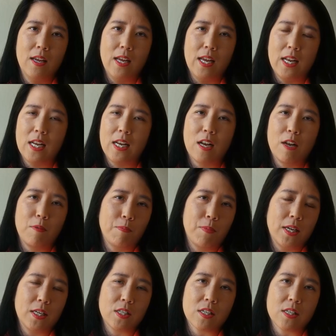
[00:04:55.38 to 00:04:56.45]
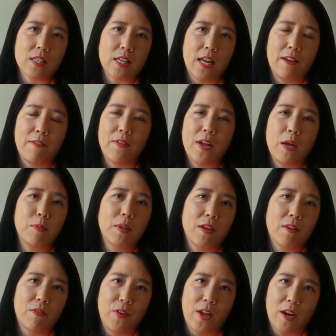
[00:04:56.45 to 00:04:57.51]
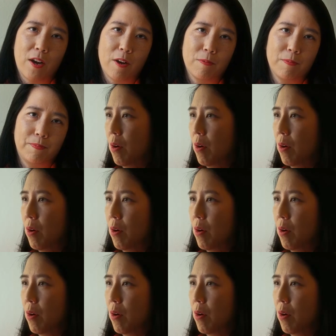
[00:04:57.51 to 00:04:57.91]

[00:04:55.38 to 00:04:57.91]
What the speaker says: It ended up being just a family affair.